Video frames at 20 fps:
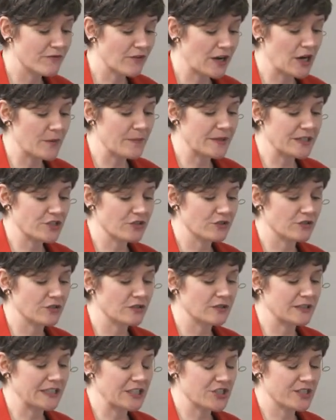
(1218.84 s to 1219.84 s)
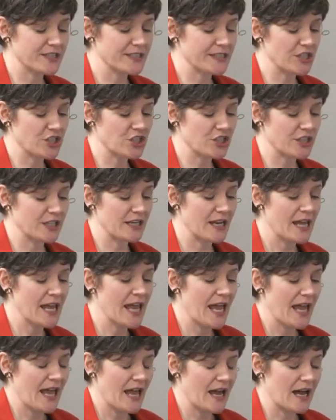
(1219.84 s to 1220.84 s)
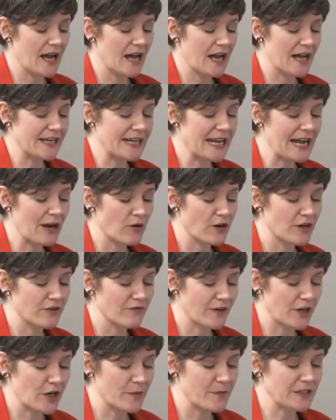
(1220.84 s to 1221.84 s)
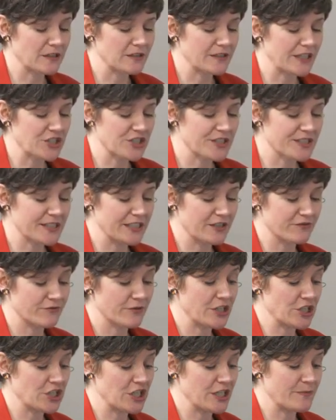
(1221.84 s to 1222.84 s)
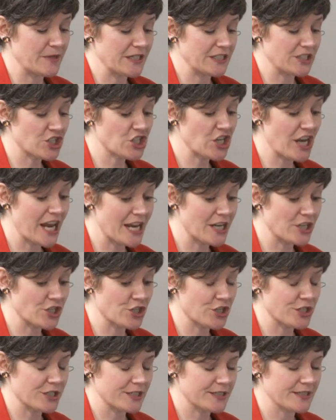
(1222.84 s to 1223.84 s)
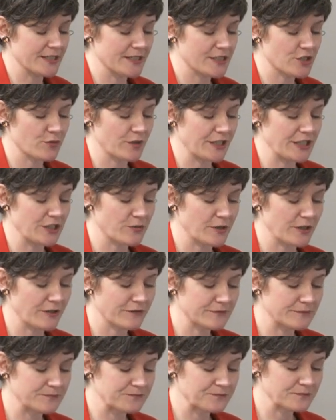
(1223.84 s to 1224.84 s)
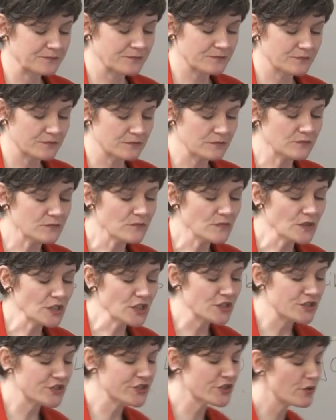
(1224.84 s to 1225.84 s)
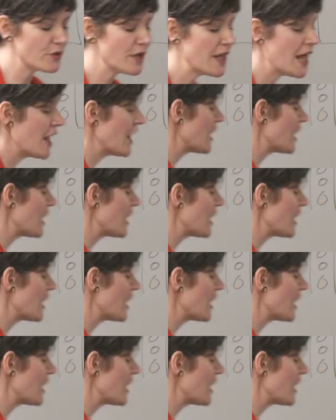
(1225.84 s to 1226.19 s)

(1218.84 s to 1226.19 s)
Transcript: environmental legislation uh, and how our environmental legislative regime has changed since 2012. So